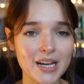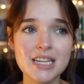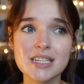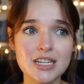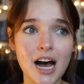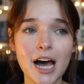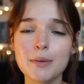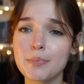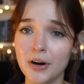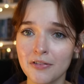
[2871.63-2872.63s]
It is
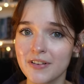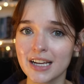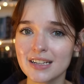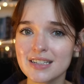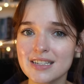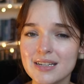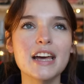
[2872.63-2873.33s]
not perfect.